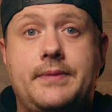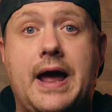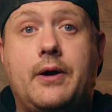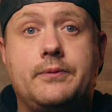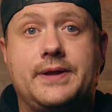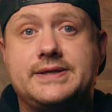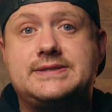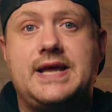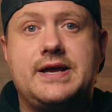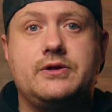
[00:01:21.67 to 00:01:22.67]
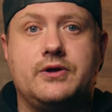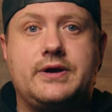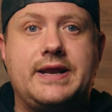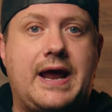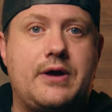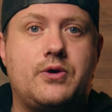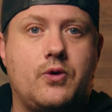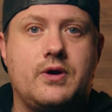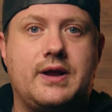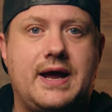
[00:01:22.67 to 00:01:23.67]
Now let's take a look at how to
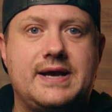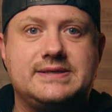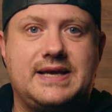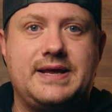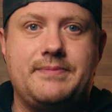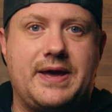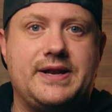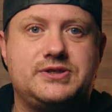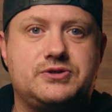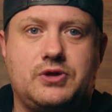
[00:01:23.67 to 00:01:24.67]
organize and manage